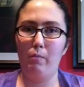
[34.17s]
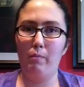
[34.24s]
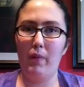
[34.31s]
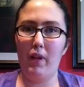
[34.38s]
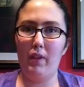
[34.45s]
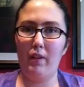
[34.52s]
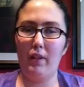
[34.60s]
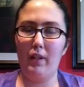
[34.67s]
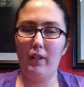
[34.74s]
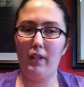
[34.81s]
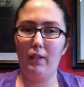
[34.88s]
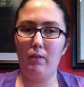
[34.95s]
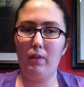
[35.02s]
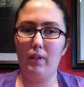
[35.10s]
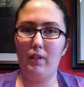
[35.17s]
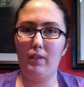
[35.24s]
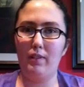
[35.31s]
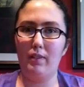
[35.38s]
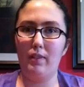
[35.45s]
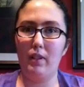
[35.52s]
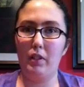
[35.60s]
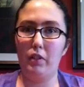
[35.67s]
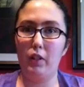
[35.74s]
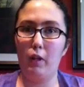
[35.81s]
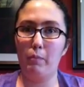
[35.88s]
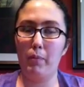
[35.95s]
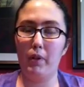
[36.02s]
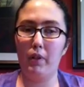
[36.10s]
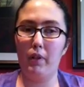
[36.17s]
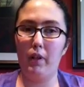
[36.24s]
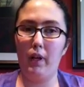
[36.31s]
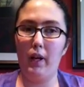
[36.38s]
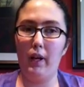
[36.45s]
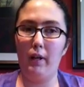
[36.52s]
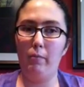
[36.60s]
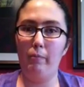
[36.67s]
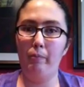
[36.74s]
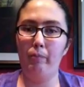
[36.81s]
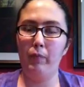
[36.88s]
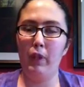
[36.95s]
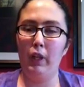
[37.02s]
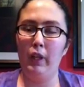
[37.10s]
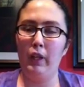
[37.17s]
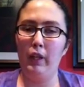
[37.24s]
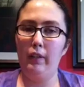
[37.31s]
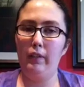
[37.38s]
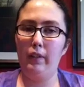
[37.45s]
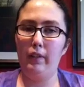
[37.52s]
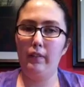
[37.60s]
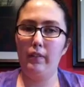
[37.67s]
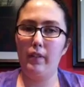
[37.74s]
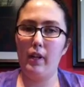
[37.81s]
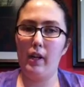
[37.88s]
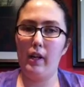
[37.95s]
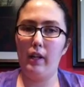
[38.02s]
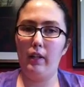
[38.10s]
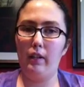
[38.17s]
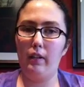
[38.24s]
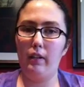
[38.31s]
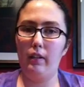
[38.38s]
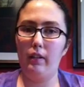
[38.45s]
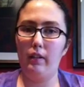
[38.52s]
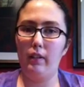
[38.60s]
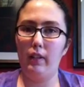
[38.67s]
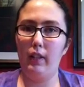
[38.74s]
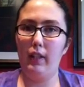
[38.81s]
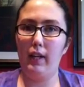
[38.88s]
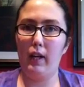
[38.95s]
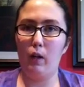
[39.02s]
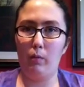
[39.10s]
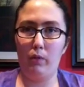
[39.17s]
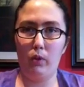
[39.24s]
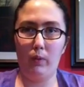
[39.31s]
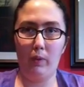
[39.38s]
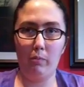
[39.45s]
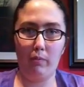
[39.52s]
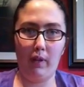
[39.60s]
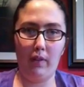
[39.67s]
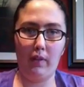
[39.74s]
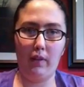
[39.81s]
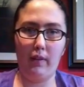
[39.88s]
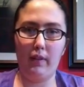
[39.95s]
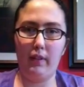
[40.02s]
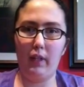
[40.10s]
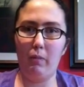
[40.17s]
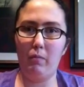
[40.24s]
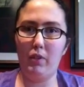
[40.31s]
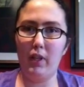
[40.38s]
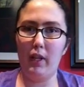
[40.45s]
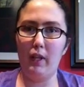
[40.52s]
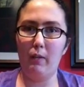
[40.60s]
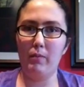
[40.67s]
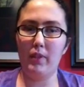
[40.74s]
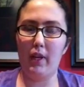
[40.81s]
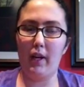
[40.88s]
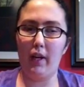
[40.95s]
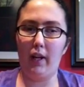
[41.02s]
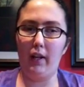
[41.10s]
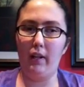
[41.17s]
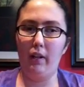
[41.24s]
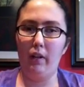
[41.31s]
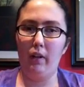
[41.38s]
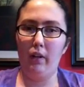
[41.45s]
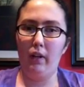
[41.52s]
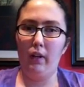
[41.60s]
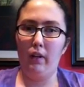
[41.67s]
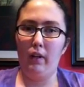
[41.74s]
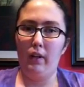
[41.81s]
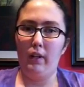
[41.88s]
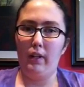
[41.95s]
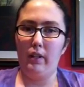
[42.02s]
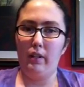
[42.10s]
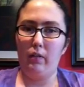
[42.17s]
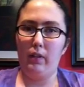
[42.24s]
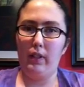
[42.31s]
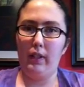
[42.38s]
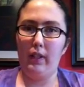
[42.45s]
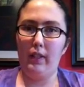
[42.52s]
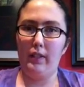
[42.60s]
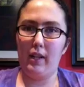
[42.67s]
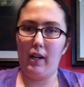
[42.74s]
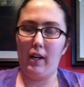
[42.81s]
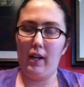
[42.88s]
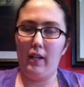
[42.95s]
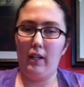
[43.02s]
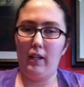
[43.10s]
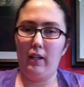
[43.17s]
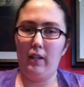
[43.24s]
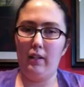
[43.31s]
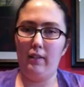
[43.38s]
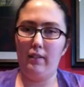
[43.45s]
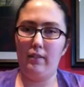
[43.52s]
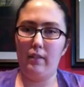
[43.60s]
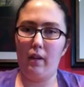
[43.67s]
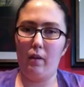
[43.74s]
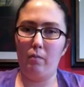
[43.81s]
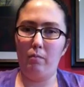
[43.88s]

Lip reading: mother and he was a shepherd, and he learned that he had a twin brother named James, and when he died, his